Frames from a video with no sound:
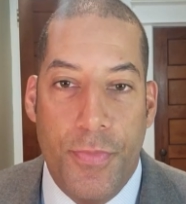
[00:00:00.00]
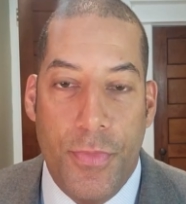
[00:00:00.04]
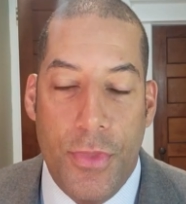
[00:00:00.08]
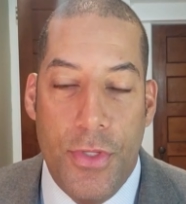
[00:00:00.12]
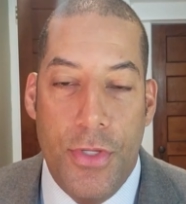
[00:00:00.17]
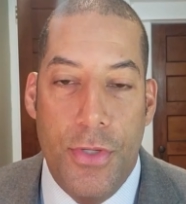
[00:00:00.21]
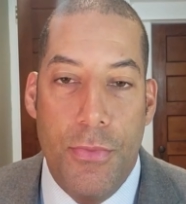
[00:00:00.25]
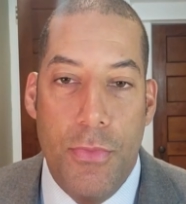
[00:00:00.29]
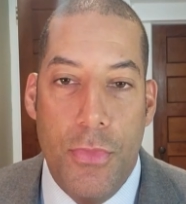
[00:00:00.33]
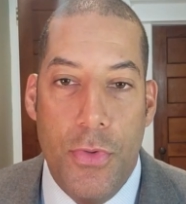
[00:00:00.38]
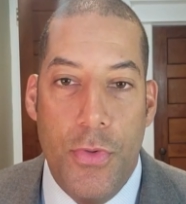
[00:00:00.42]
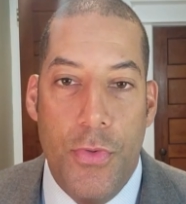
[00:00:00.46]

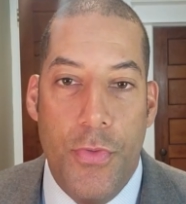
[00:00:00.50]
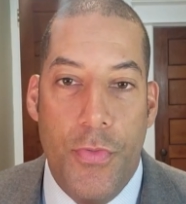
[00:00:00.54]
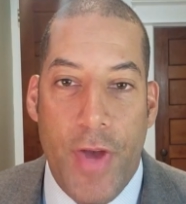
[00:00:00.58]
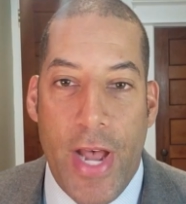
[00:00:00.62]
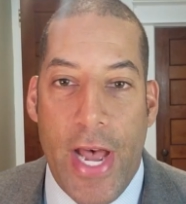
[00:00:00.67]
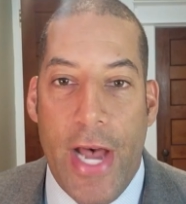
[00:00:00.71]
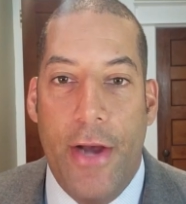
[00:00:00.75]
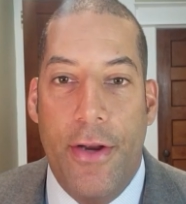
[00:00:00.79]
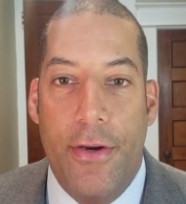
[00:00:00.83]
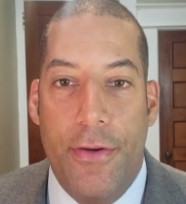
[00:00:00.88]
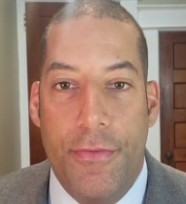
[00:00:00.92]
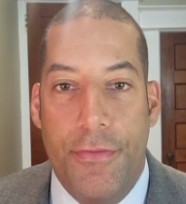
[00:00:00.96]
to move
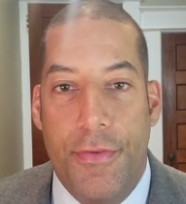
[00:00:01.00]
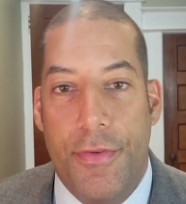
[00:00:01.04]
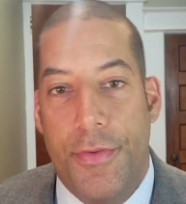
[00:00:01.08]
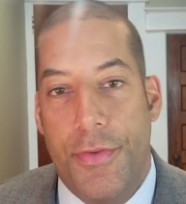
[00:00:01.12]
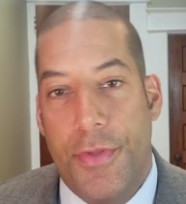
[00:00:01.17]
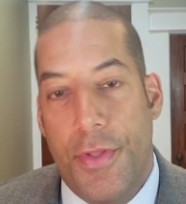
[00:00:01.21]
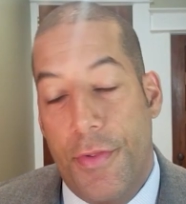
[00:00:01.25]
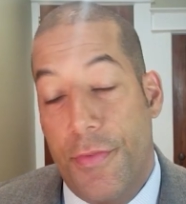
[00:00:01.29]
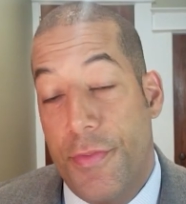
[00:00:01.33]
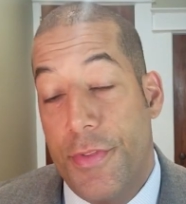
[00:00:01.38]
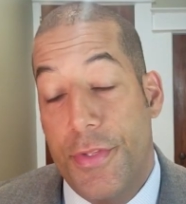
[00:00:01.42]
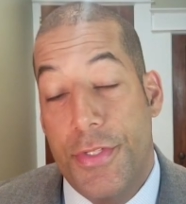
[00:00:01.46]
out of
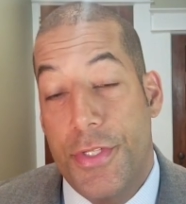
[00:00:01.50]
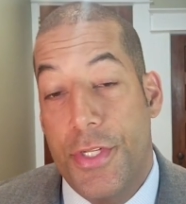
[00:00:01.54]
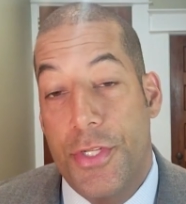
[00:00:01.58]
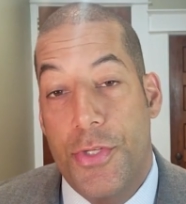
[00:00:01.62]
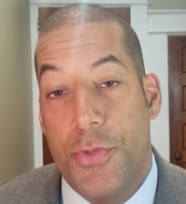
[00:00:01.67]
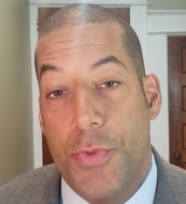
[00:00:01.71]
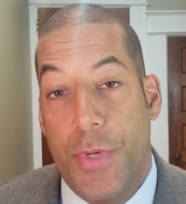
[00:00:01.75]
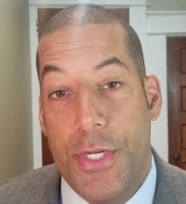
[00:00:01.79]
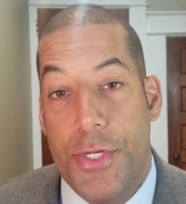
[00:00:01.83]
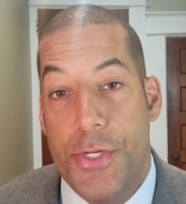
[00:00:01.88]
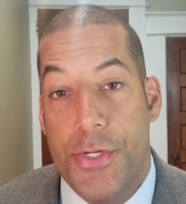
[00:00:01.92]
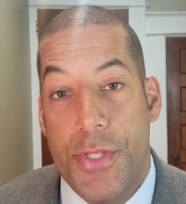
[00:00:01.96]
the
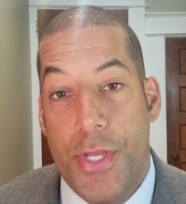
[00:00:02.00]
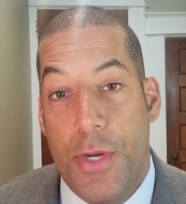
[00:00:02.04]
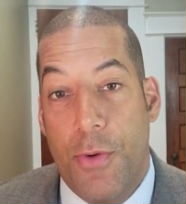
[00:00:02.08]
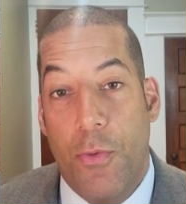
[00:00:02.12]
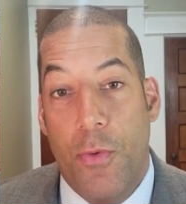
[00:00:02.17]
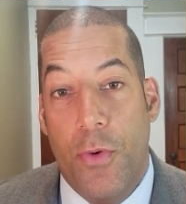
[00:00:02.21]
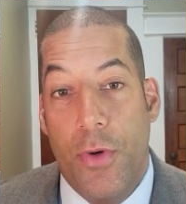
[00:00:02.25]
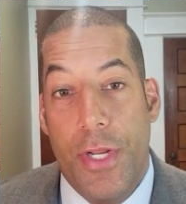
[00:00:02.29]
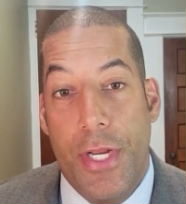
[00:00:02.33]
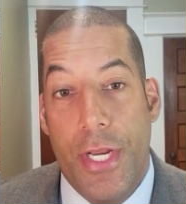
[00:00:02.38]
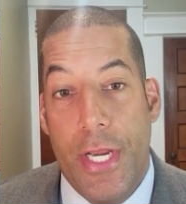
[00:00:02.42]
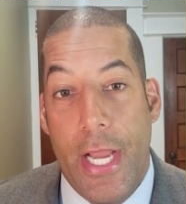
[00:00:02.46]
situation that
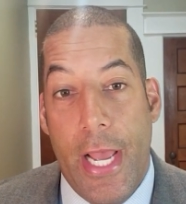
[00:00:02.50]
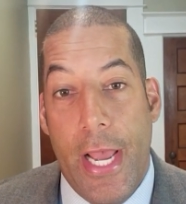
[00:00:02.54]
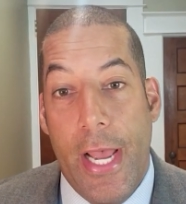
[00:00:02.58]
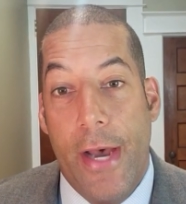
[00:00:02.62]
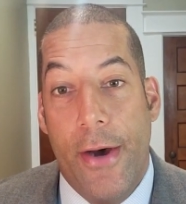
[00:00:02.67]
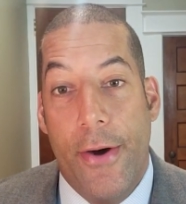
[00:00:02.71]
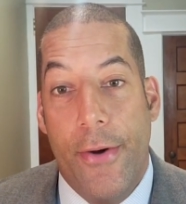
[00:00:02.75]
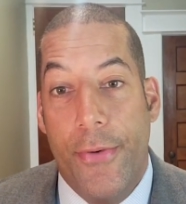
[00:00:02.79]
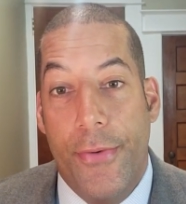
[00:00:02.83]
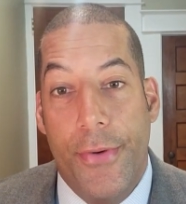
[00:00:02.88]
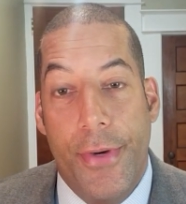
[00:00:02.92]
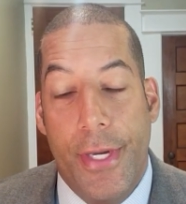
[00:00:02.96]
we're in
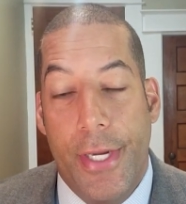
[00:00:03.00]
now,